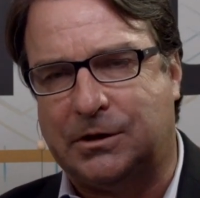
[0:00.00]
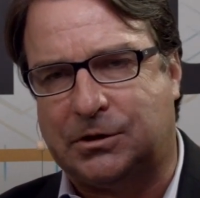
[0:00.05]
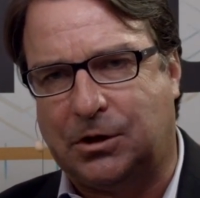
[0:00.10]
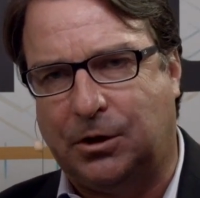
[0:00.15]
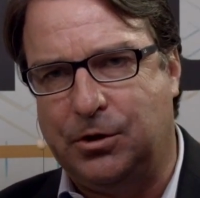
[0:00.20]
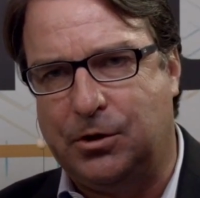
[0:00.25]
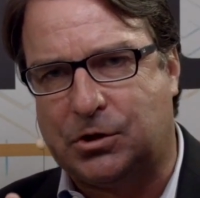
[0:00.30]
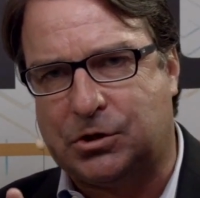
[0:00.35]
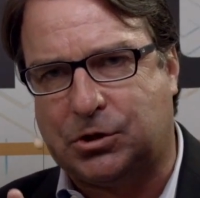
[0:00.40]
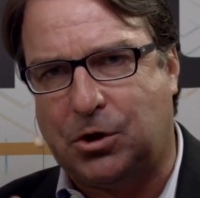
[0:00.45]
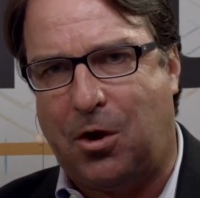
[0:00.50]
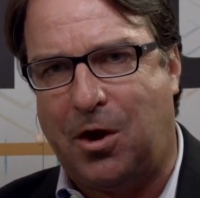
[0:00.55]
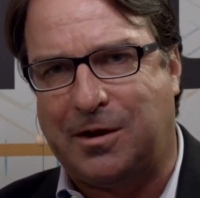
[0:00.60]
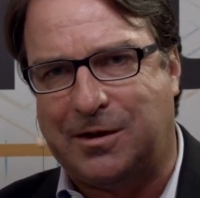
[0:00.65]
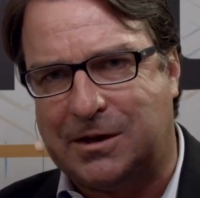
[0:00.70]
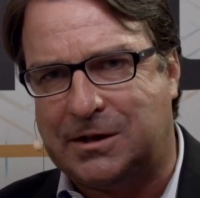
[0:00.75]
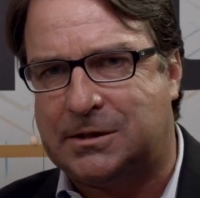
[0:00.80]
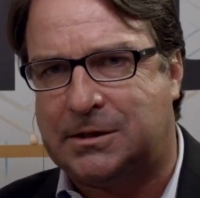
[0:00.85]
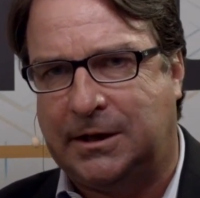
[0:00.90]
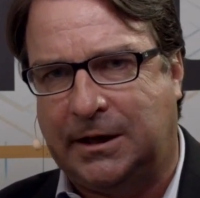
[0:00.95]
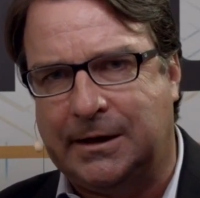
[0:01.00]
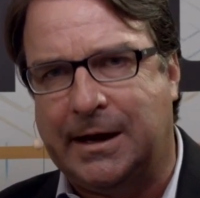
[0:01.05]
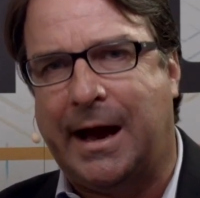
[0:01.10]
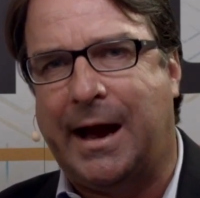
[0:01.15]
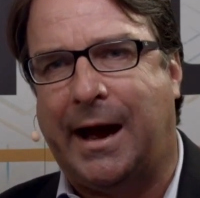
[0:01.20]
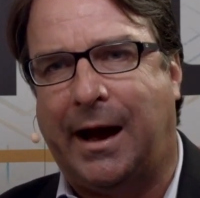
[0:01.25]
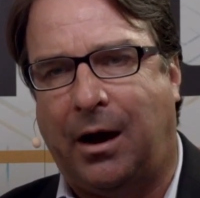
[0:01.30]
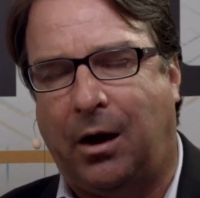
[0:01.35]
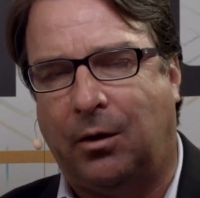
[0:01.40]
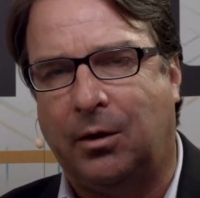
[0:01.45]
So you're starting to see
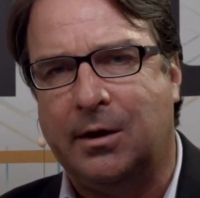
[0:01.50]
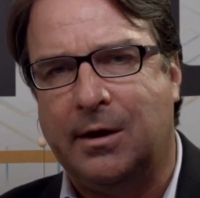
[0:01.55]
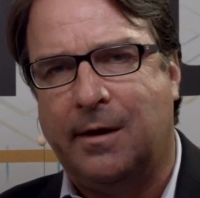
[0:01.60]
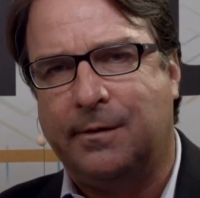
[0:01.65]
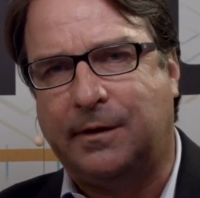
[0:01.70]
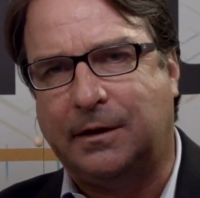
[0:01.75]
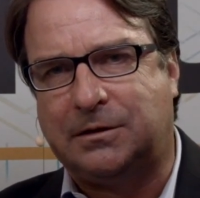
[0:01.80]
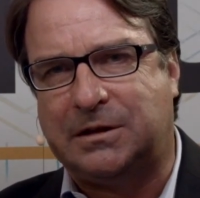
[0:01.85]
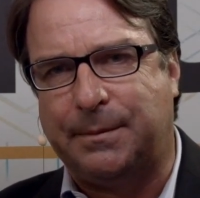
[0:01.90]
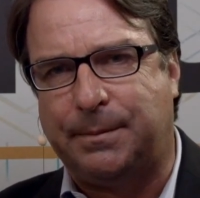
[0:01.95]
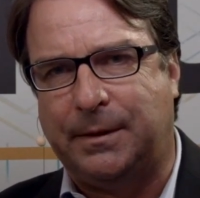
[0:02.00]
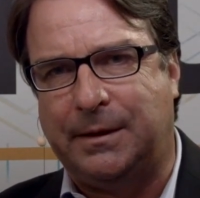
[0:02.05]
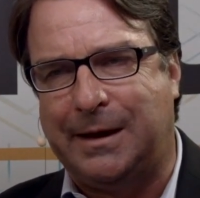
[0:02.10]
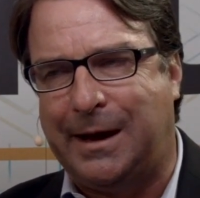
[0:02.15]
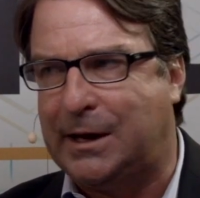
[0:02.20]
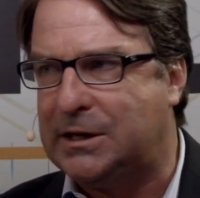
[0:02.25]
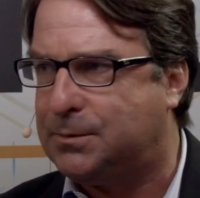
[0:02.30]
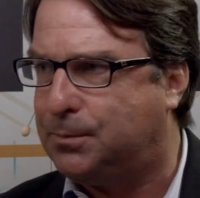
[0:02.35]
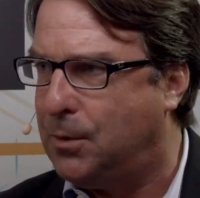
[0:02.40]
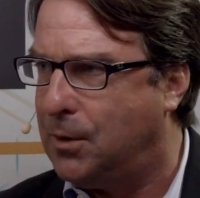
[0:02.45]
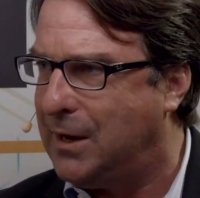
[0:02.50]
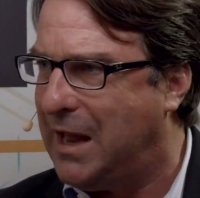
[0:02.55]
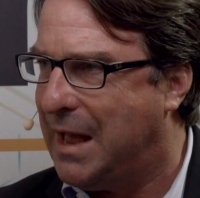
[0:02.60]
now the tip of the iceberg.